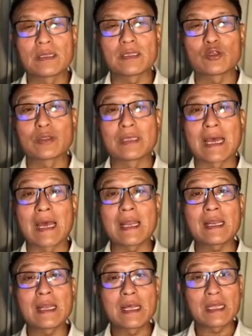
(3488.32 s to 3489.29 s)
So
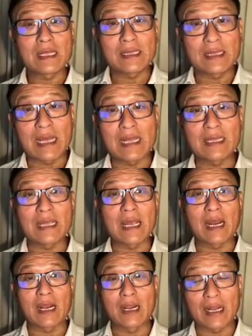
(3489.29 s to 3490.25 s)
then, then there
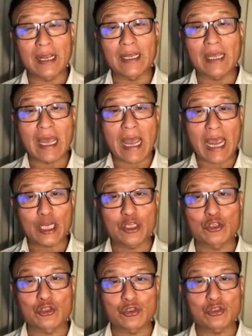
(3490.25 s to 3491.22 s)
are like
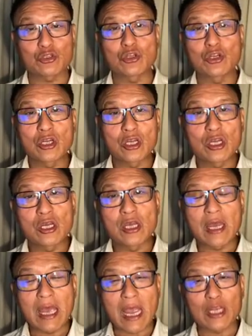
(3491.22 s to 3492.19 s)
actions,
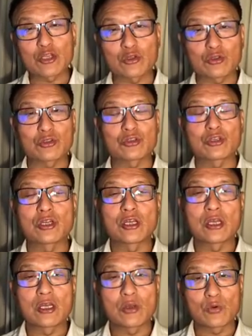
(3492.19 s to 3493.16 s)
actions,
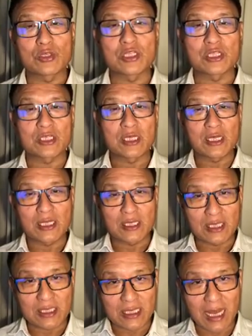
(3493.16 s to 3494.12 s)
which is
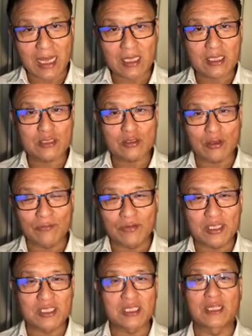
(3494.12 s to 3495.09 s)
the dance of the
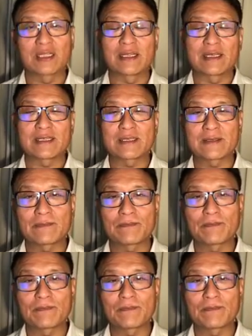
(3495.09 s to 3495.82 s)
stillness.